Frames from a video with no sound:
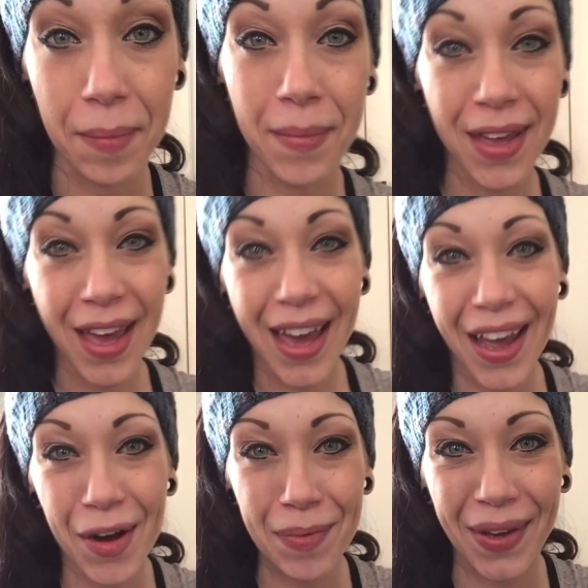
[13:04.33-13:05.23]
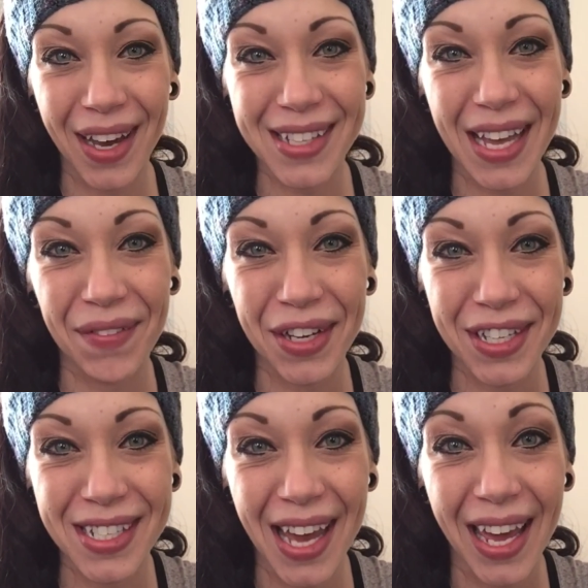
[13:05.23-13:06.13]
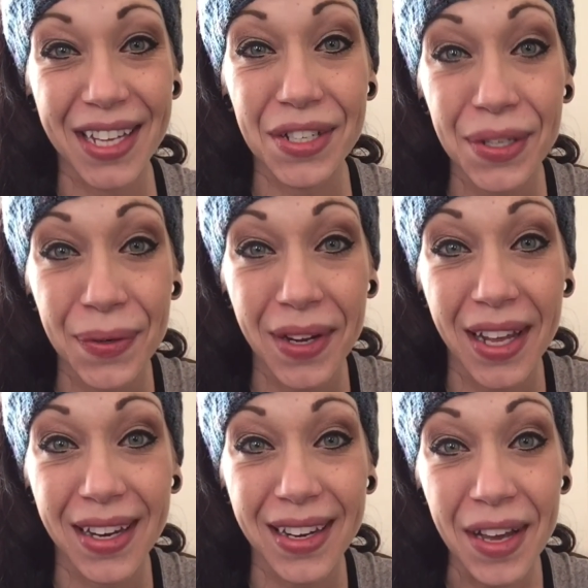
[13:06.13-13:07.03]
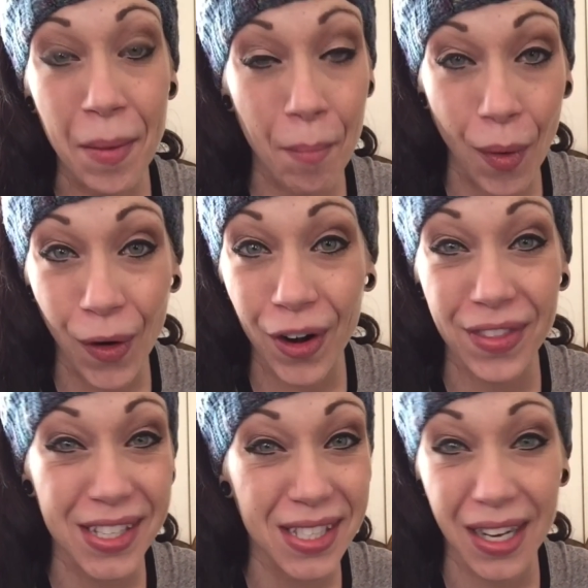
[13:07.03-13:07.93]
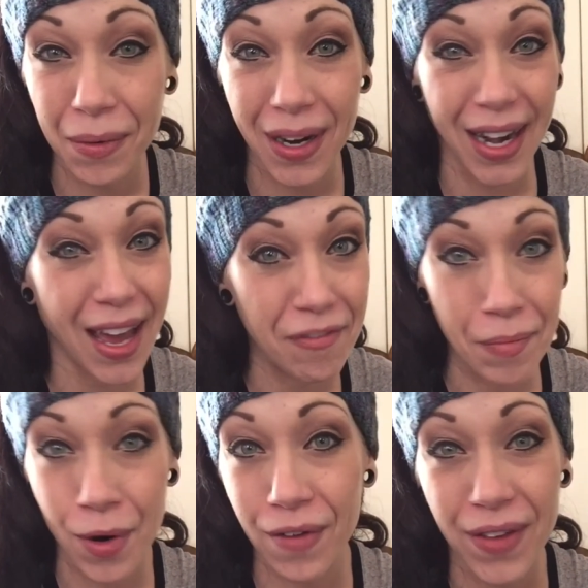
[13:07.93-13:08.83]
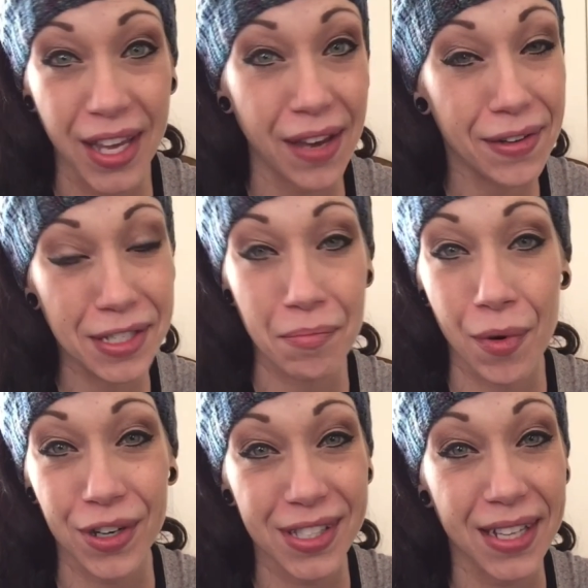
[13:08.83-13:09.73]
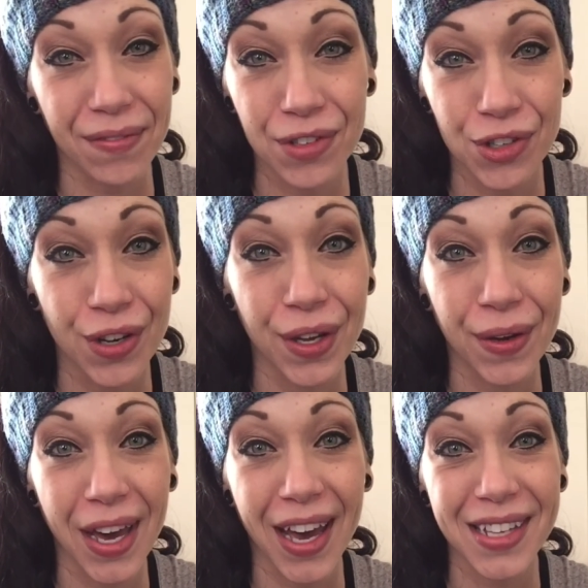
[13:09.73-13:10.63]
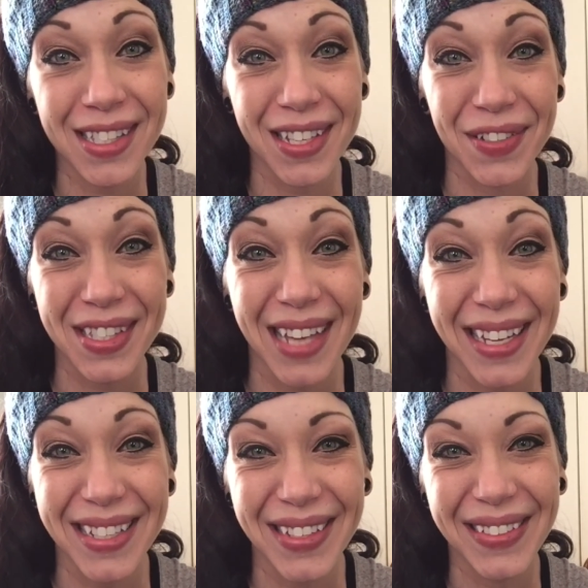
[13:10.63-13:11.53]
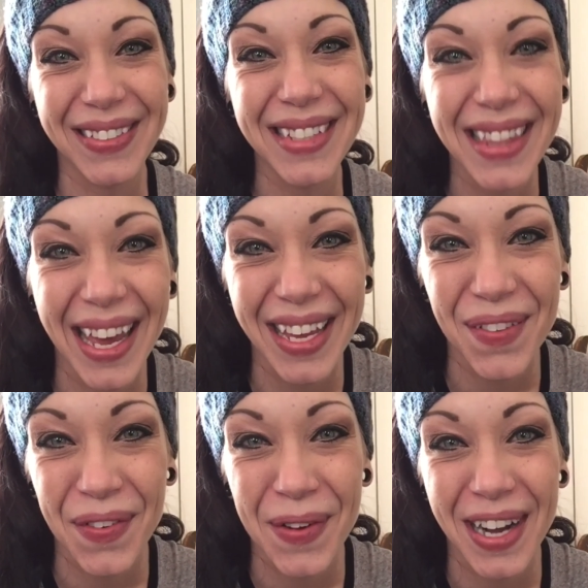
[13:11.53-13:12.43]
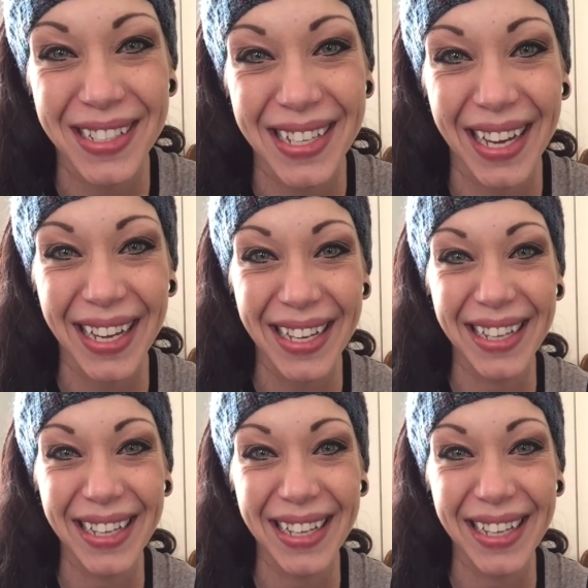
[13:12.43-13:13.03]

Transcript: them. I hope you guys have a good day and tune in more. This year we're going to have more videos and more stuff to show you guys, so stay tuned. Thank you for watching.